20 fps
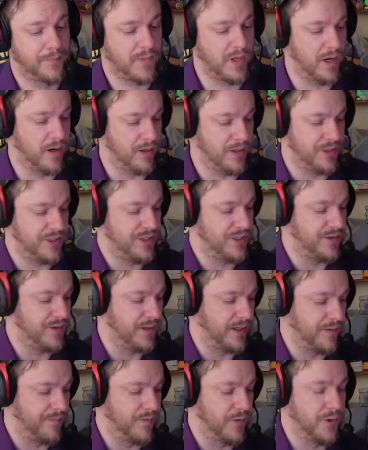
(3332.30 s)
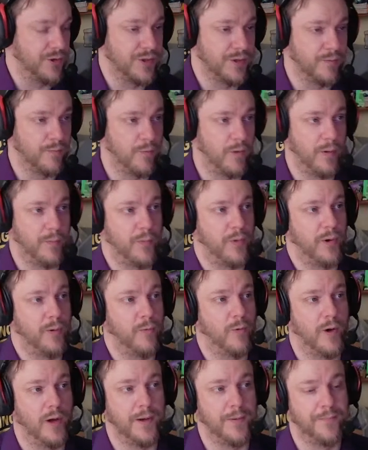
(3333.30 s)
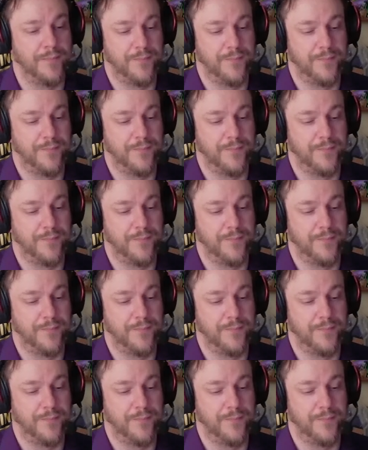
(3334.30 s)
oh, this is like version 1.1.